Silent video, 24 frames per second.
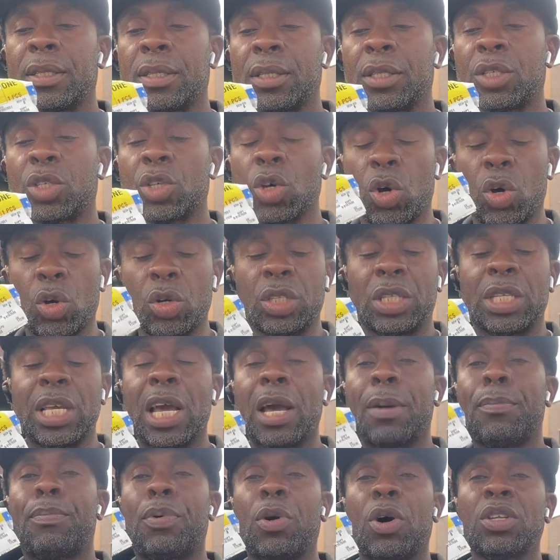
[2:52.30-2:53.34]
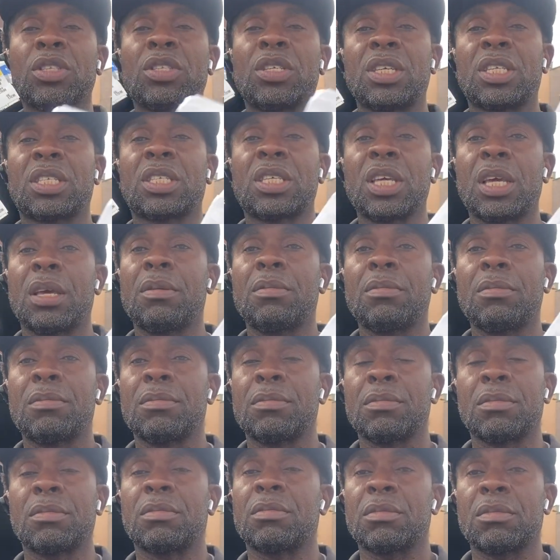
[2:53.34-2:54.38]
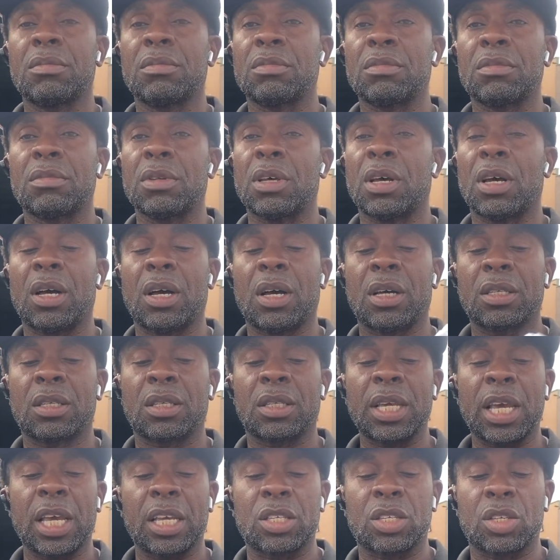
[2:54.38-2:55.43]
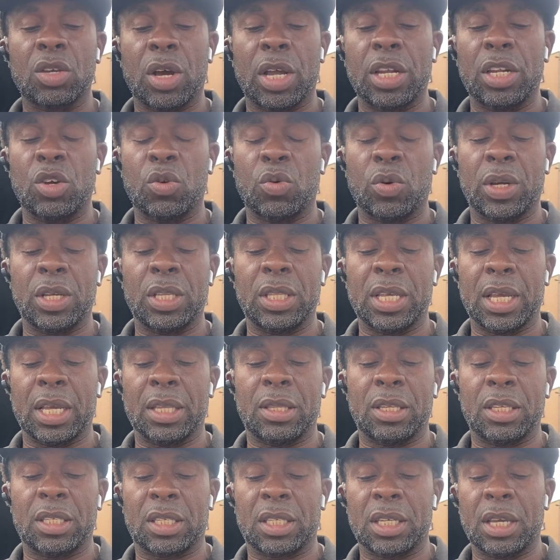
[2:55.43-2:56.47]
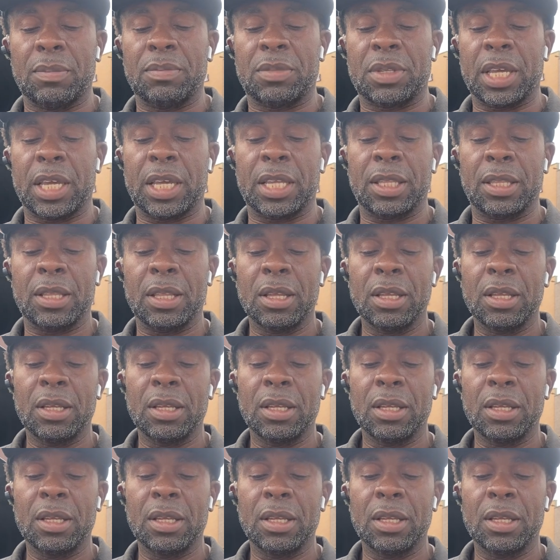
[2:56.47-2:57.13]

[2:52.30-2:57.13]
so they're both the same uh sensor anyway they're the same thing